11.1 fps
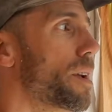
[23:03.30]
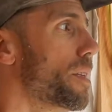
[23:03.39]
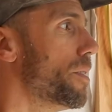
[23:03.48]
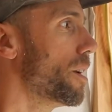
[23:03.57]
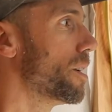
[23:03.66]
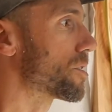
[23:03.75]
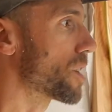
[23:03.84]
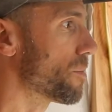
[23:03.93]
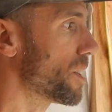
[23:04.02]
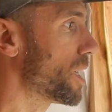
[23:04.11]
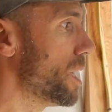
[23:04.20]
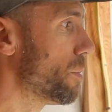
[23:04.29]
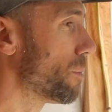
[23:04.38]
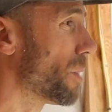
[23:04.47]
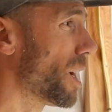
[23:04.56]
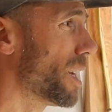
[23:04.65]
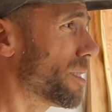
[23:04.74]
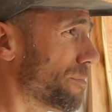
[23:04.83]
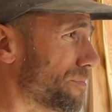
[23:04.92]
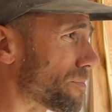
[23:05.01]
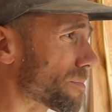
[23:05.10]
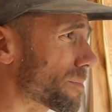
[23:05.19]
there is something to keep in mind.
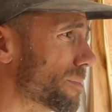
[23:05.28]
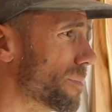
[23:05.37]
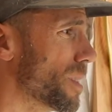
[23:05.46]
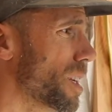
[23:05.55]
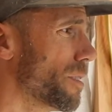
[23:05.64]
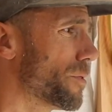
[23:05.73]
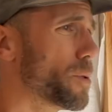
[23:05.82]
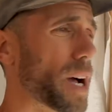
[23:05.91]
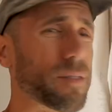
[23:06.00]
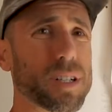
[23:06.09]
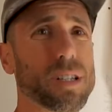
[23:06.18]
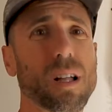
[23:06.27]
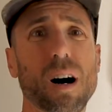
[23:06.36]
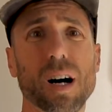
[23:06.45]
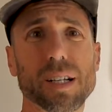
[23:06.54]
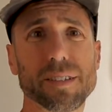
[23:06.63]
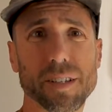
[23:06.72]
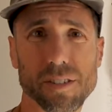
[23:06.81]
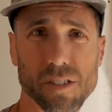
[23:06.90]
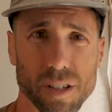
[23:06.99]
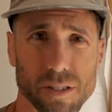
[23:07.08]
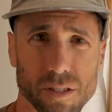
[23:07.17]
If you have a long
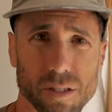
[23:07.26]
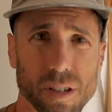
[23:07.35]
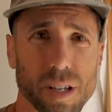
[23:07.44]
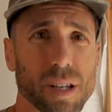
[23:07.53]
distance,